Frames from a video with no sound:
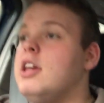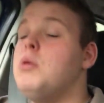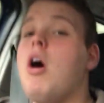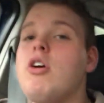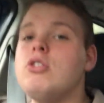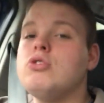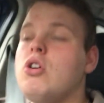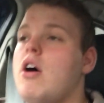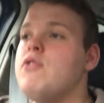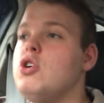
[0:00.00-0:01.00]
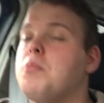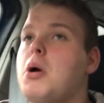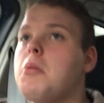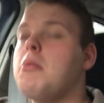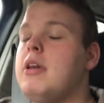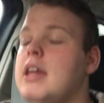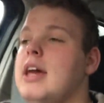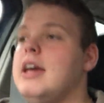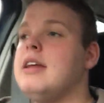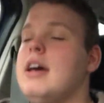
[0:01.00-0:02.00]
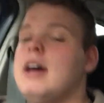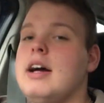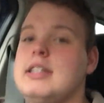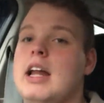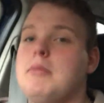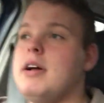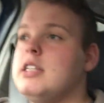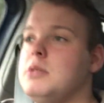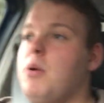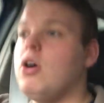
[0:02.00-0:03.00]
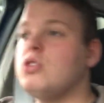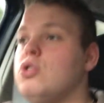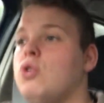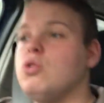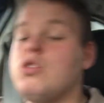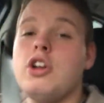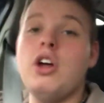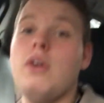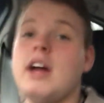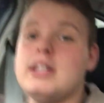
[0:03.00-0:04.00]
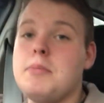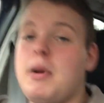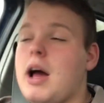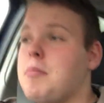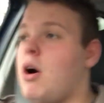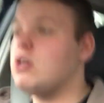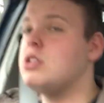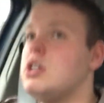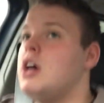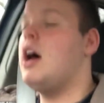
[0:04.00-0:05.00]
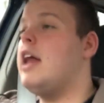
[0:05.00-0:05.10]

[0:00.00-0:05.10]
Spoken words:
if you are a young driver, you'll probably need a telematics box, also known as a black box,